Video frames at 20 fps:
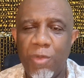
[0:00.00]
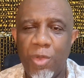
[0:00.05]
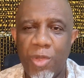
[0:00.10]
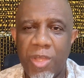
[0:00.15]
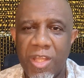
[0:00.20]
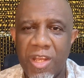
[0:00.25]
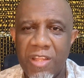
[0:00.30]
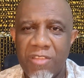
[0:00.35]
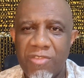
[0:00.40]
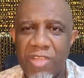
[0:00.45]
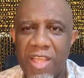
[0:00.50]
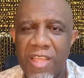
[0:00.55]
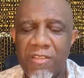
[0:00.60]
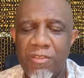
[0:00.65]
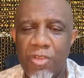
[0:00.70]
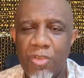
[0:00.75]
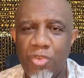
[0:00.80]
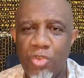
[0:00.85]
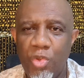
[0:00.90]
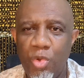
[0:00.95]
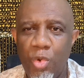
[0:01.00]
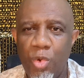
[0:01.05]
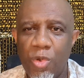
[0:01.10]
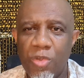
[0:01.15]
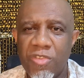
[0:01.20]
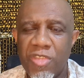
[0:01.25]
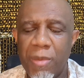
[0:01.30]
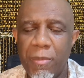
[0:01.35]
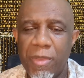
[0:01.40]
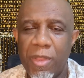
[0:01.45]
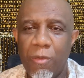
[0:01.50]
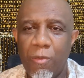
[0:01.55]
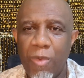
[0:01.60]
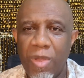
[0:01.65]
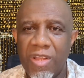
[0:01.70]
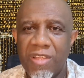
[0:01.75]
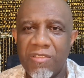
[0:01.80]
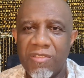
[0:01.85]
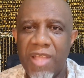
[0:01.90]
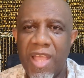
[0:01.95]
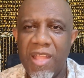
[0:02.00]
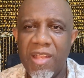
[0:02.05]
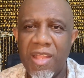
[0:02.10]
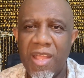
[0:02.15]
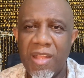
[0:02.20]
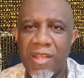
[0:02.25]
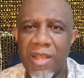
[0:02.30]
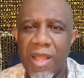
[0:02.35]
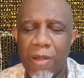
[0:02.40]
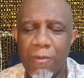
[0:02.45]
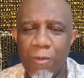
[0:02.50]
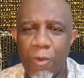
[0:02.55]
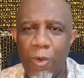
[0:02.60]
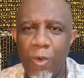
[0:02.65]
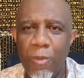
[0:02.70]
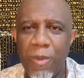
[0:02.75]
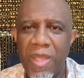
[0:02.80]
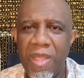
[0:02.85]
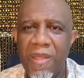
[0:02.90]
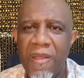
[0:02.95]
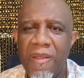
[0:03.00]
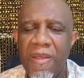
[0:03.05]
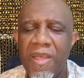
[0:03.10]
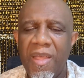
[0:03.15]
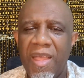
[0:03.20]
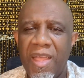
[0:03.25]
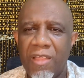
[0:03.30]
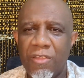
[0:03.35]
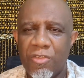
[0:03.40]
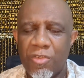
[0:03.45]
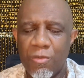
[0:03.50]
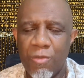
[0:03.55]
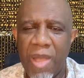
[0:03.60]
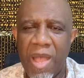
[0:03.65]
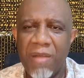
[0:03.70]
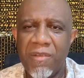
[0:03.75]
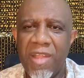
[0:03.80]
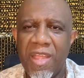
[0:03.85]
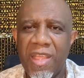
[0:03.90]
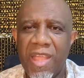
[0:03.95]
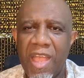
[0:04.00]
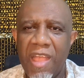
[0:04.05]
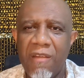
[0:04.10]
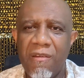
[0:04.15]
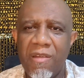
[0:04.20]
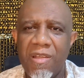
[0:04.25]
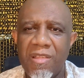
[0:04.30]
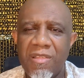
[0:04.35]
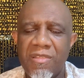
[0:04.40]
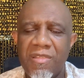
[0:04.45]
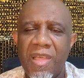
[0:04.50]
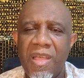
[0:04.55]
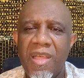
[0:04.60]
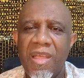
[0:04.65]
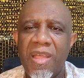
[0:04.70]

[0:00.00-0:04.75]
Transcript: You get a chance to tour some of the real estate in Nairobi and surrounding areas,